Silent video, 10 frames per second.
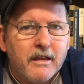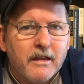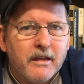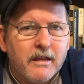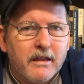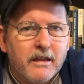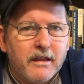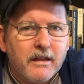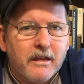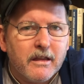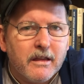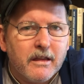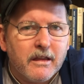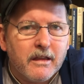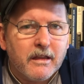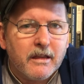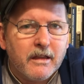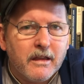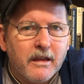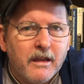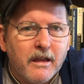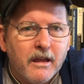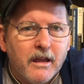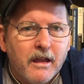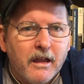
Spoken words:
(silence)